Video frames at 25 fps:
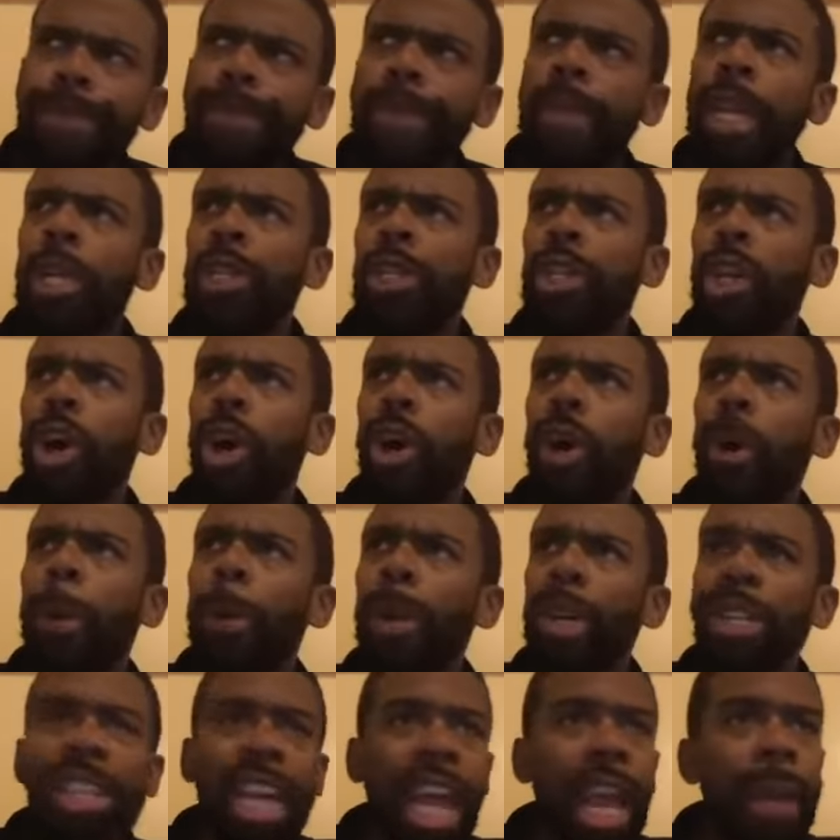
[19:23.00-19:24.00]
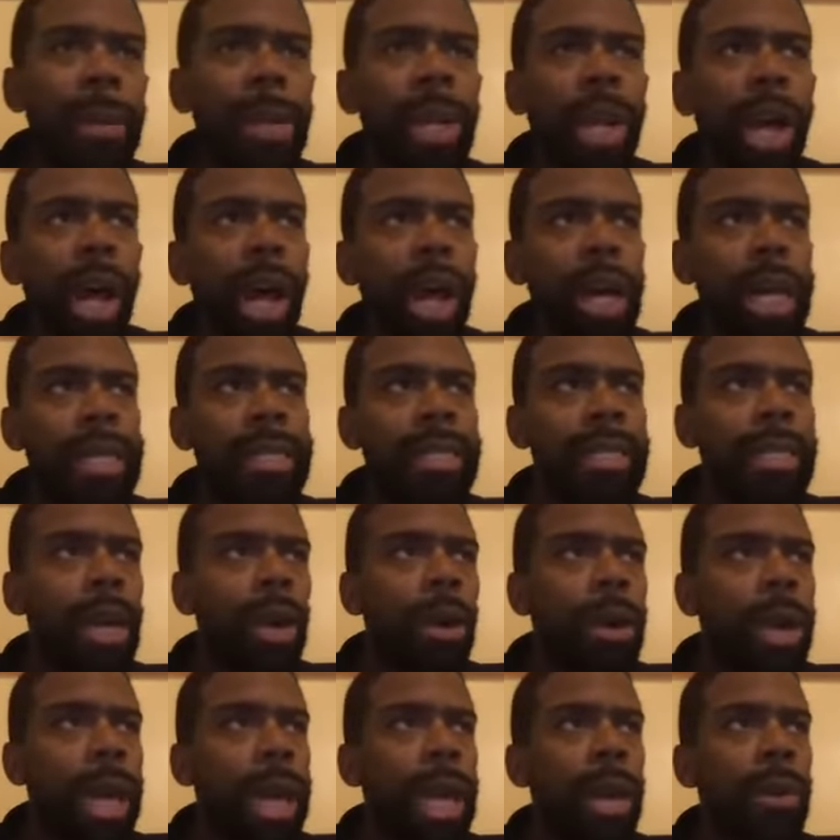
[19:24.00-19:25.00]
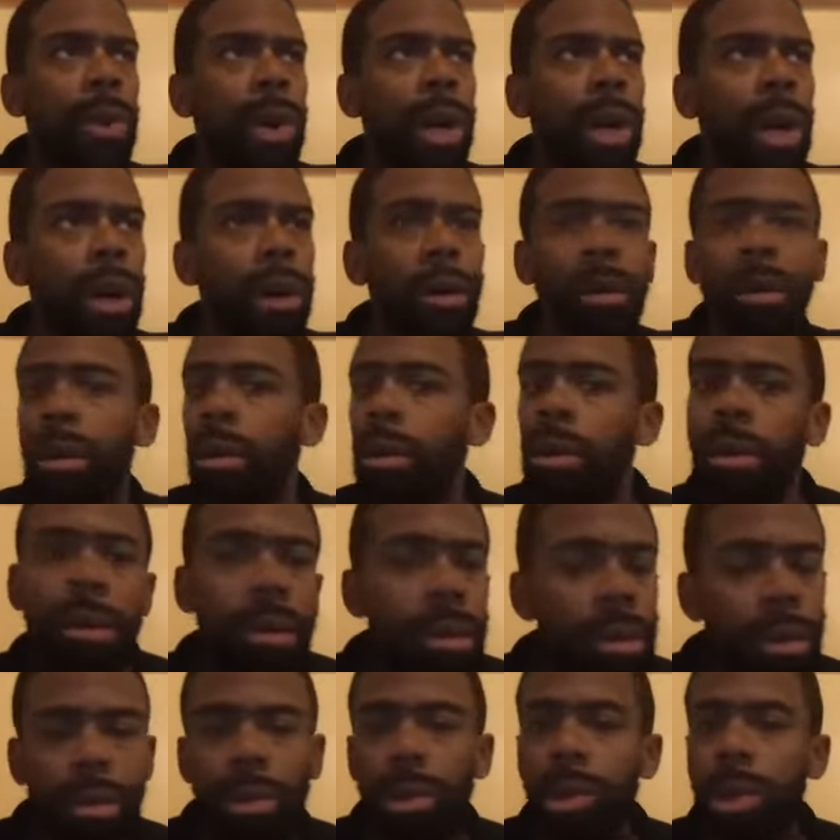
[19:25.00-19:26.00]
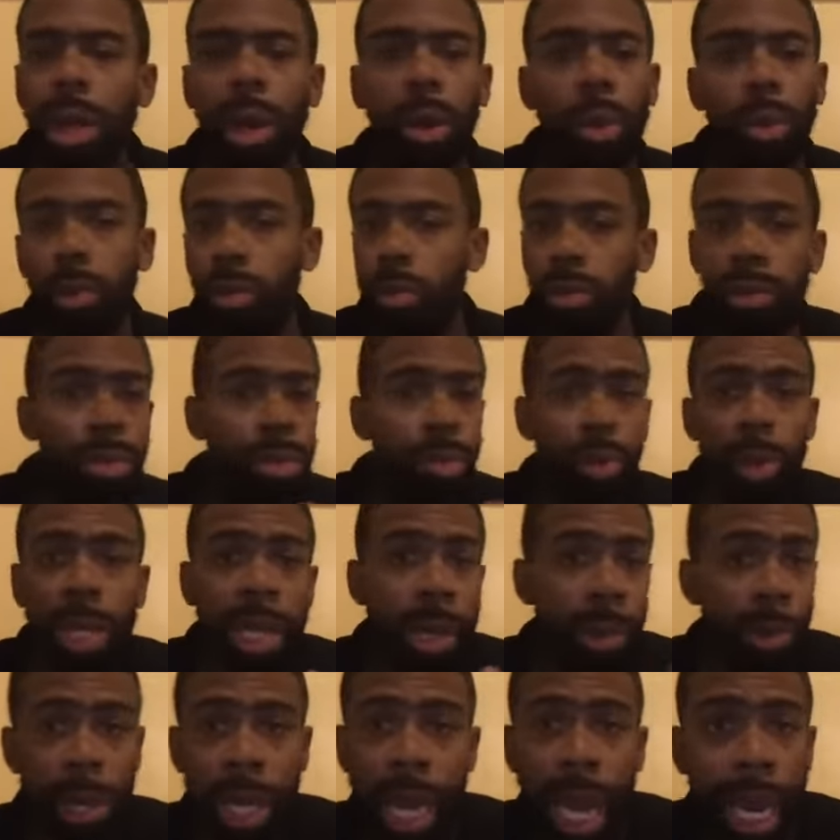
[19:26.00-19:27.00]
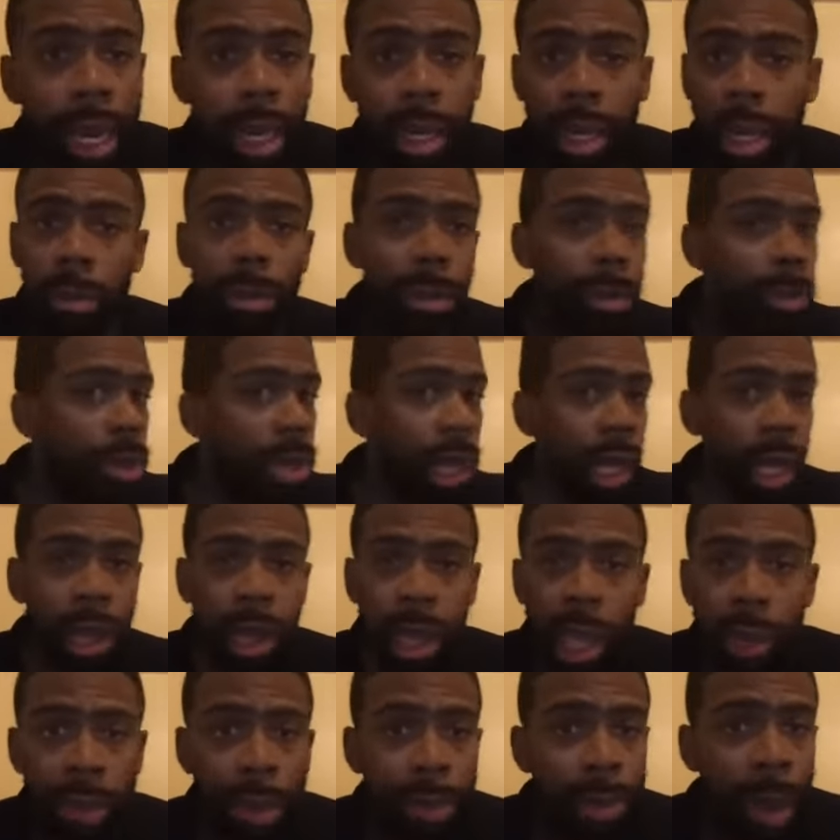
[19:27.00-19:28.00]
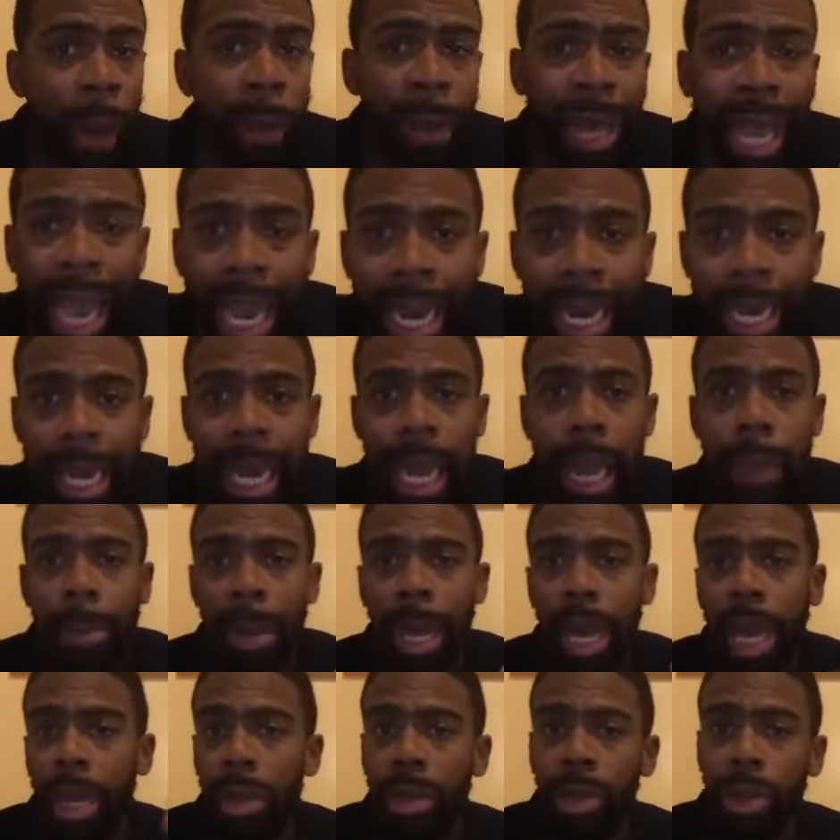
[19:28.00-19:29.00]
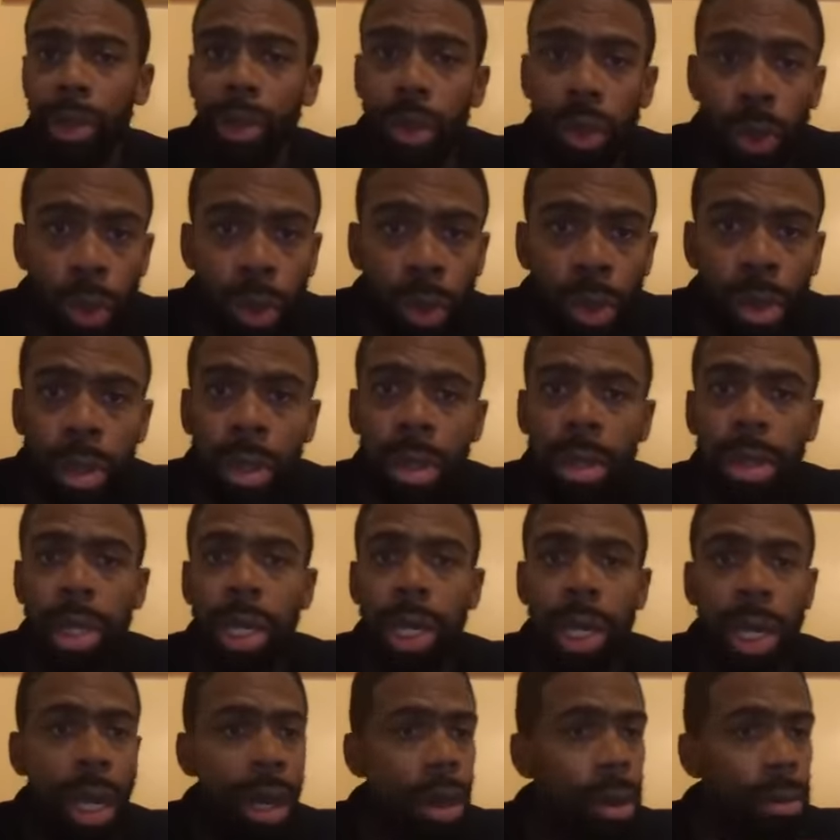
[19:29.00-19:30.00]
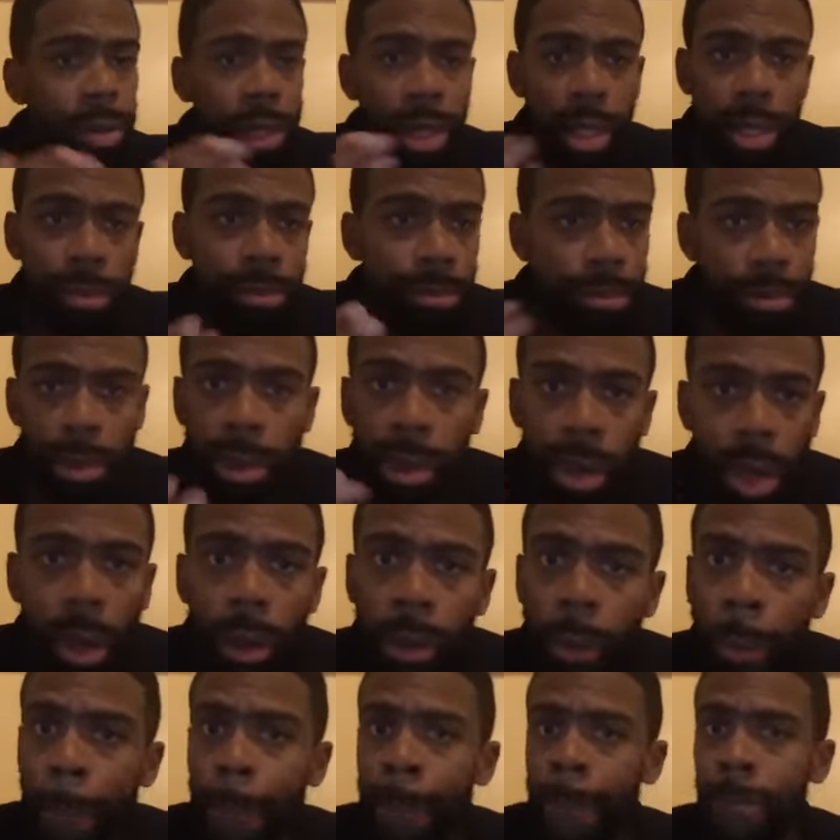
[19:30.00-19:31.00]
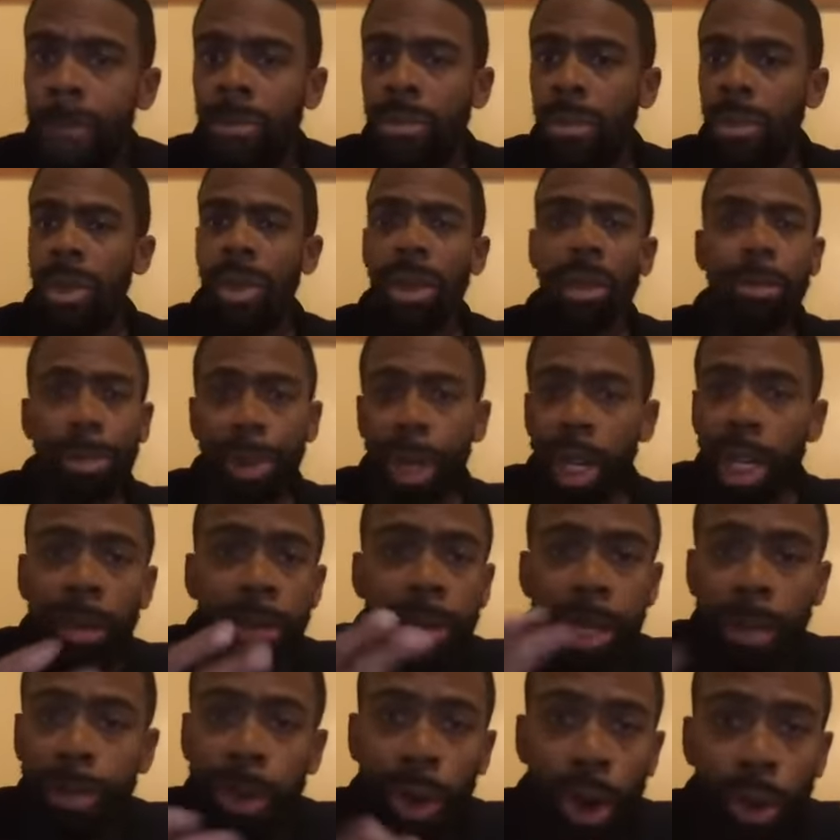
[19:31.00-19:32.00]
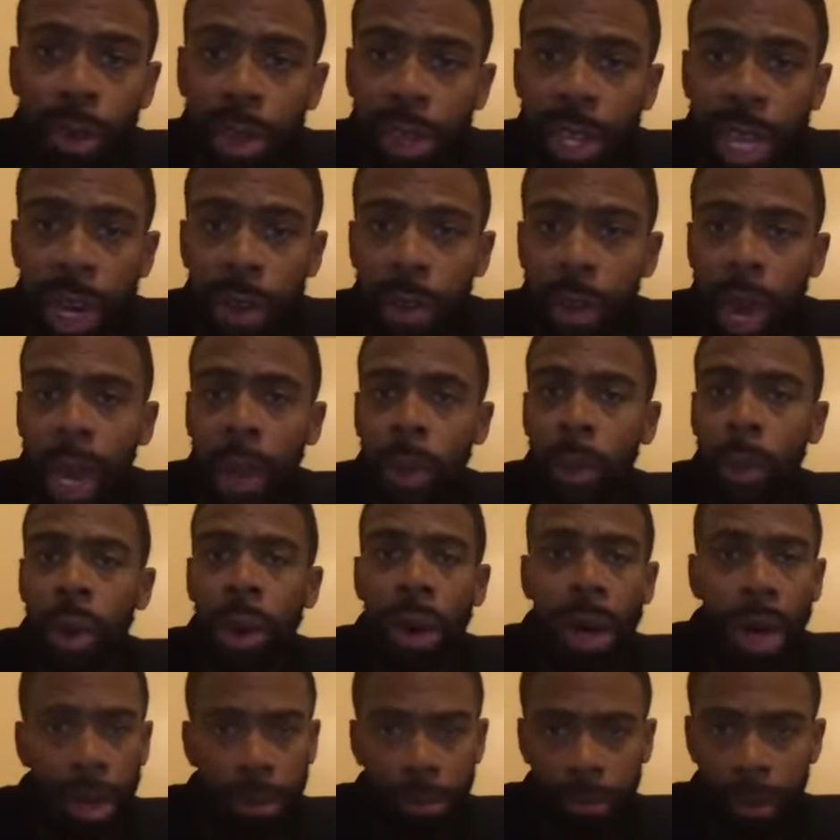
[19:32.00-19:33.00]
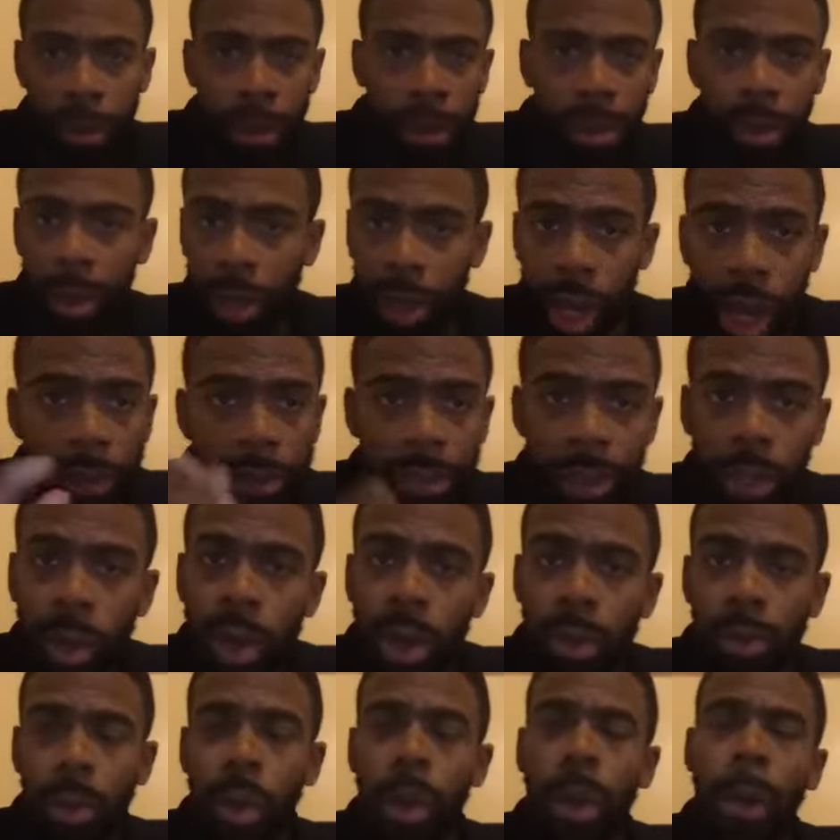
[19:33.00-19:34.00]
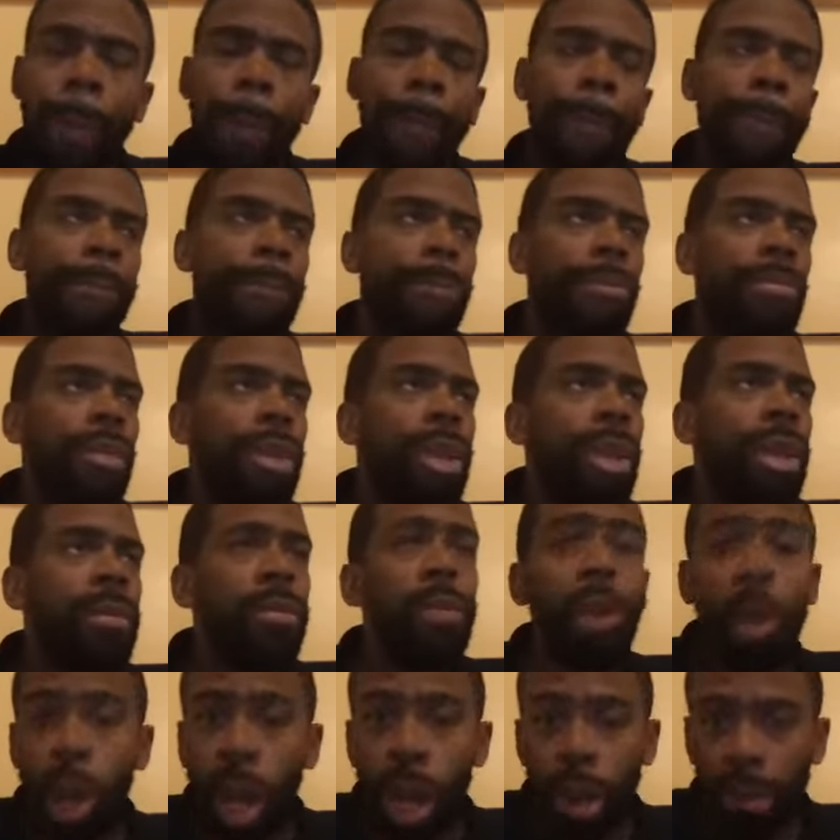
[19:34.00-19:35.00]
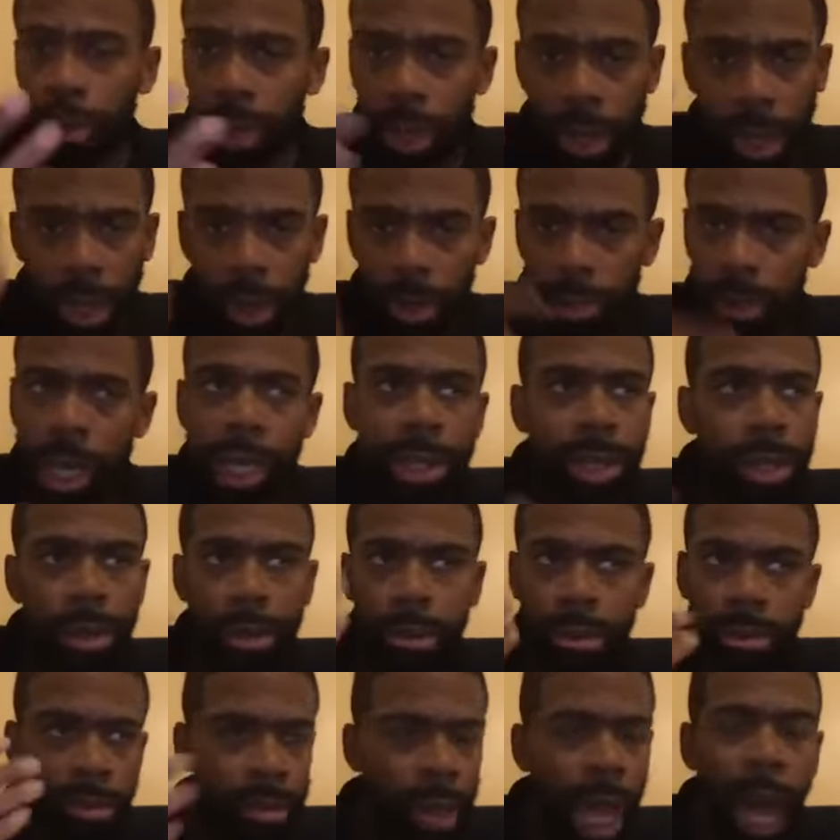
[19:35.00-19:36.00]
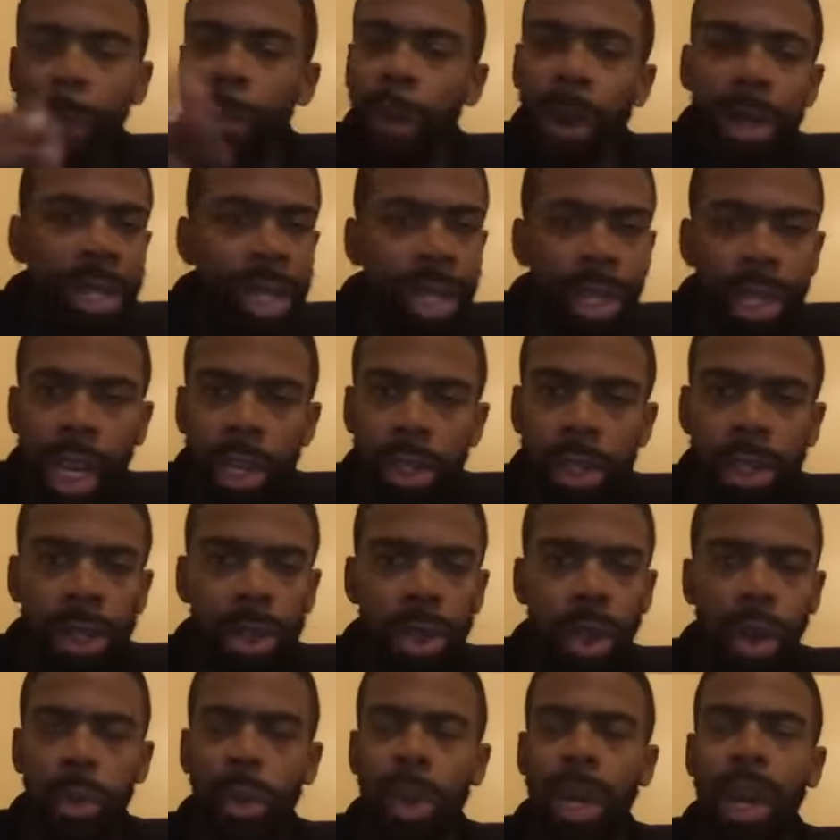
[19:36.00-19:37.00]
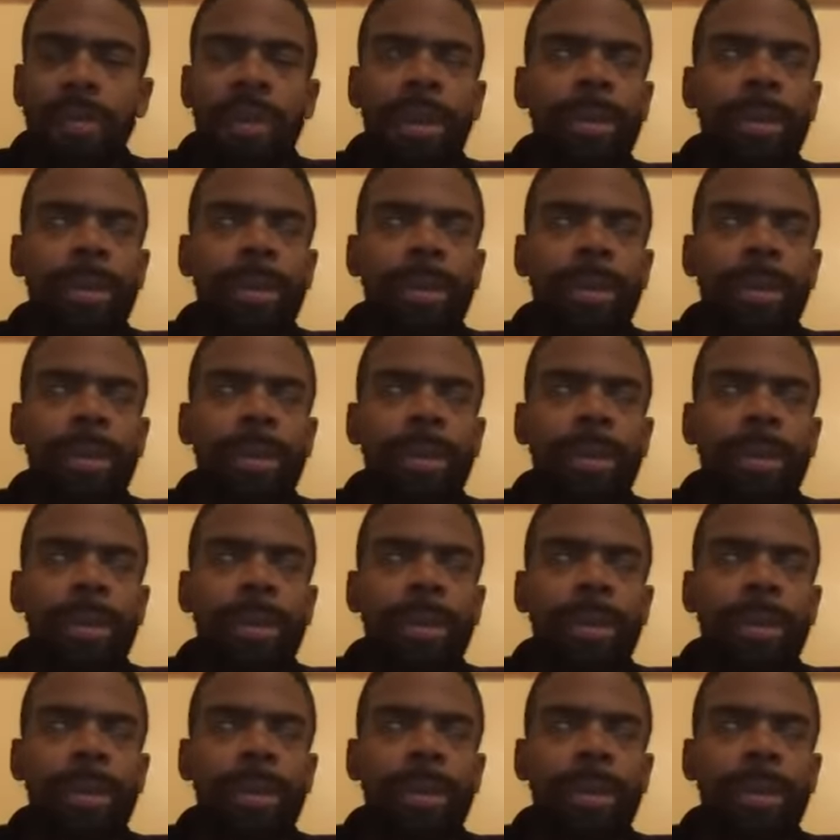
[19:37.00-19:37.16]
So Bush came along and said, okay, well, you know, we got to come up with a clever propaganda campaign to, you know, to, you know, to build up support for the Iraq War, for the Gulf Storm War, for Gulf, you know, Desert Operation Desert Storm, whatever.